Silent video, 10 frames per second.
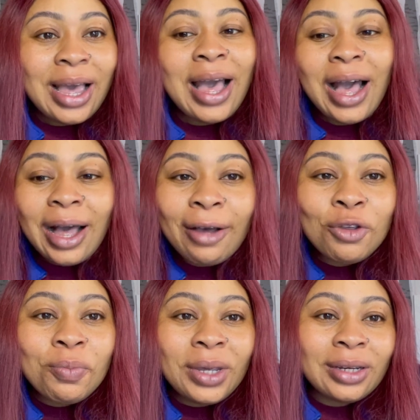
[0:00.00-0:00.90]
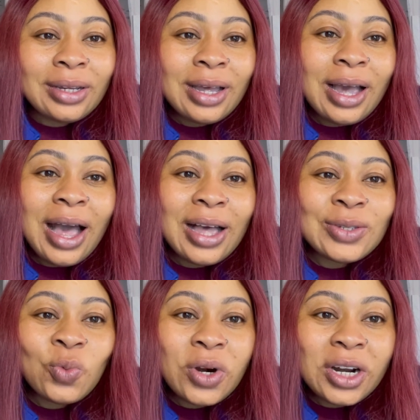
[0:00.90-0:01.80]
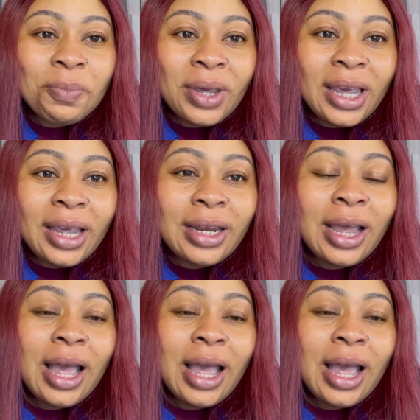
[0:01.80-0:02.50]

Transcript: How have you been? How's work been?